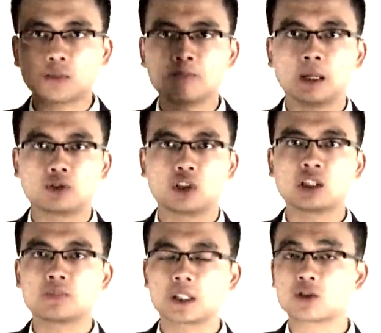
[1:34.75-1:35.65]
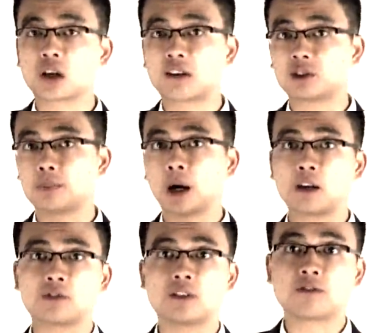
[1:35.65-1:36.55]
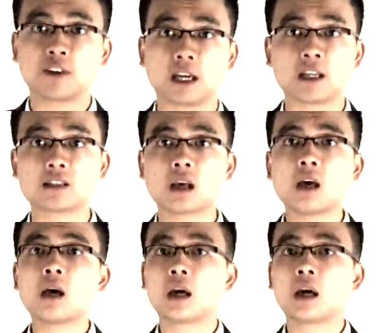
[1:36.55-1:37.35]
the budget because you have to pay for the fees,